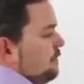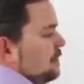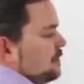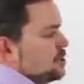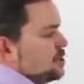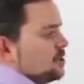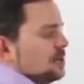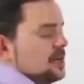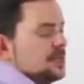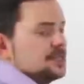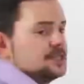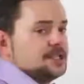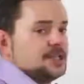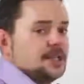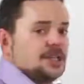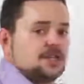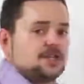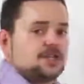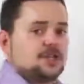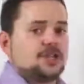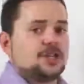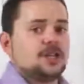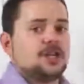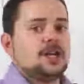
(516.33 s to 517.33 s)

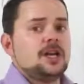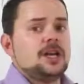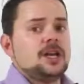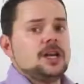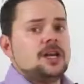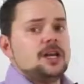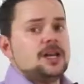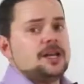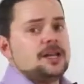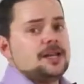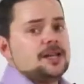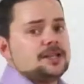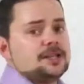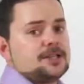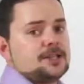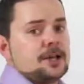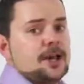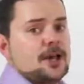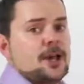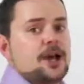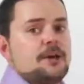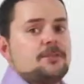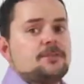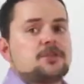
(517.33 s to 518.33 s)
visualization is
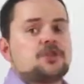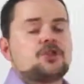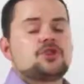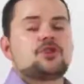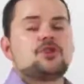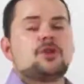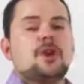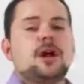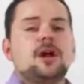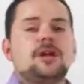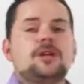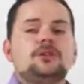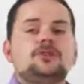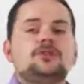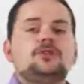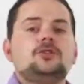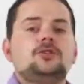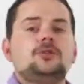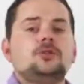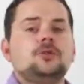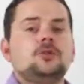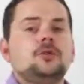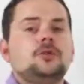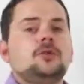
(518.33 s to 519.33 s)
try
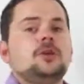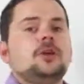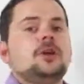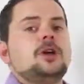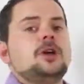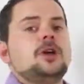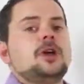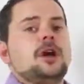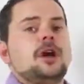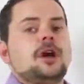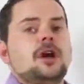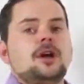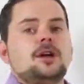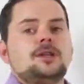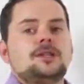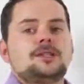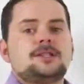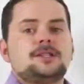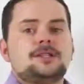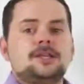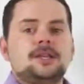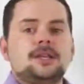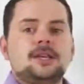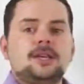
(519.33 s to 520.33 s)
to
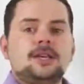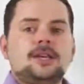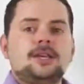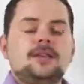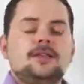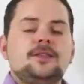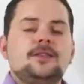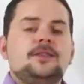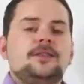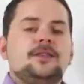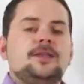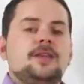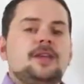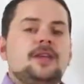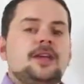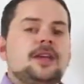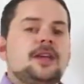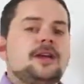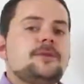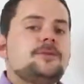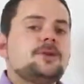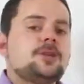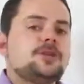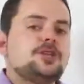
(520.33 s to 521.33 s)
see the
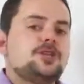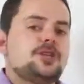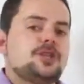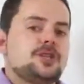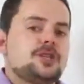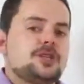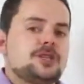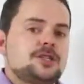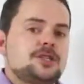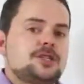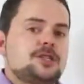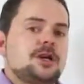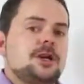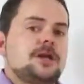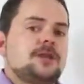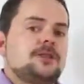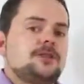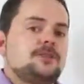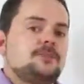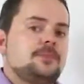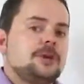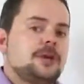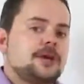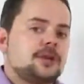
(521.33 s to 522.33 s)
images and
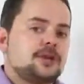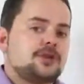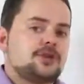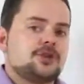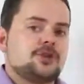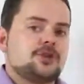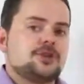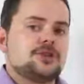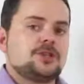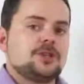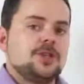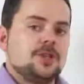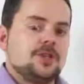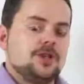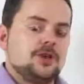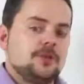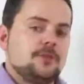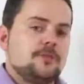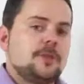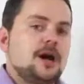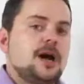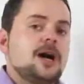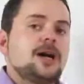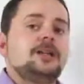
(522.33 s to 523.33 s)
the pictures in your
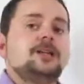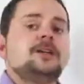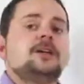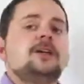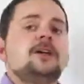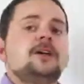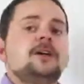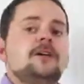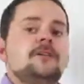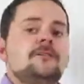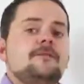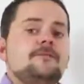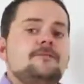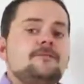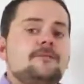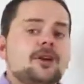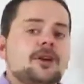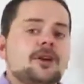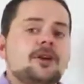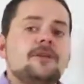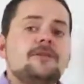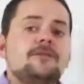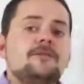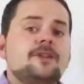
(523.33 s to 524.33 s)
mind
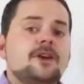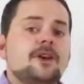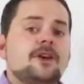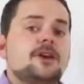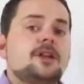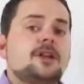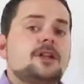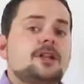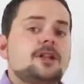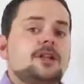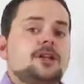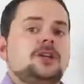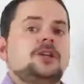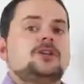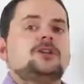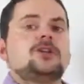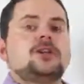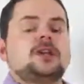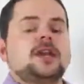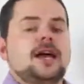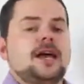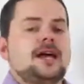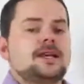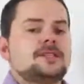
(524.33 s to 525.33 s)
very, very
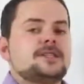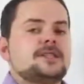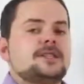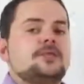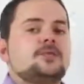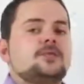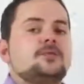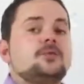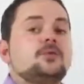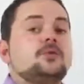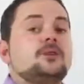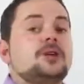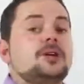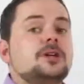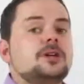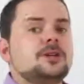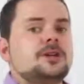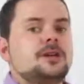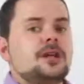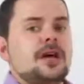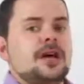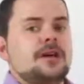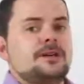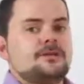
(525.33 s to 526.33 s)
clearly, as in real
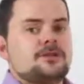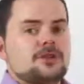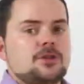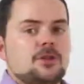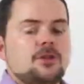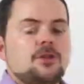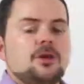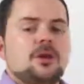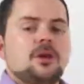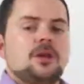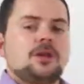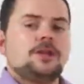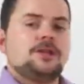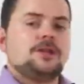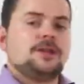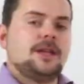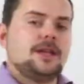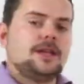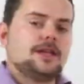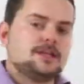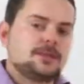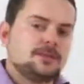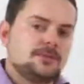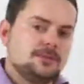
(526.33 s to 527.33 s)
life. So
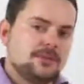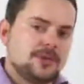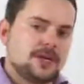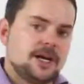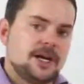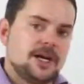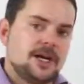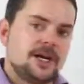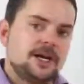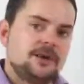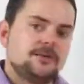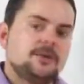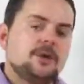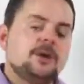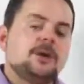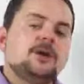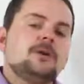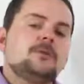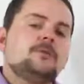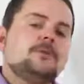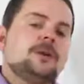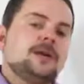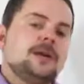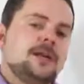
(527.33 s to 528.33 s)
take some time,
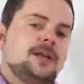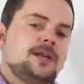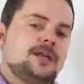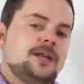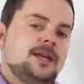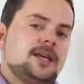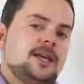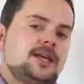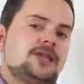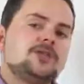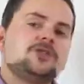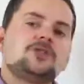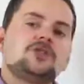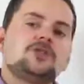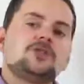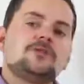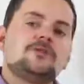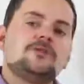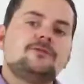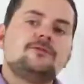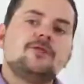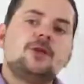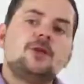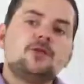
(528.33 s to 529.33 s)
pay attention,
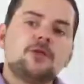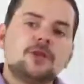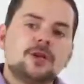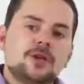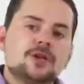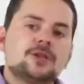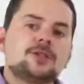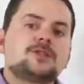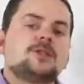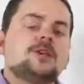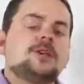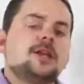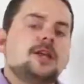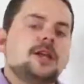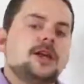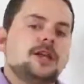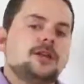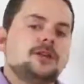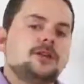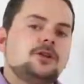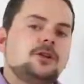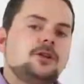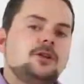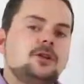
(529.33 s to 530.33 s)
focus,
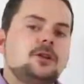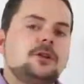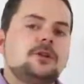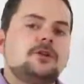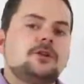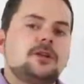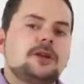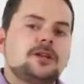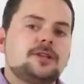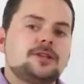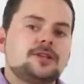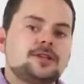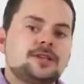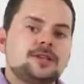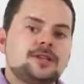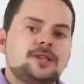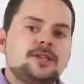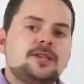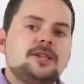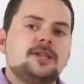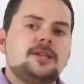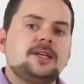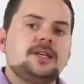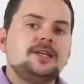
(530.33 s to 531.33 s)
and look and
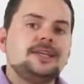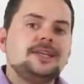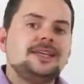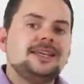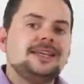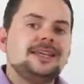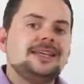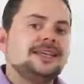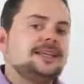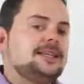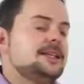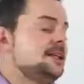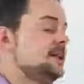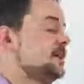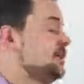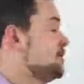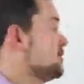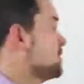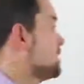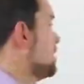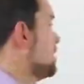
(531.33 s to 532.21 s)
see details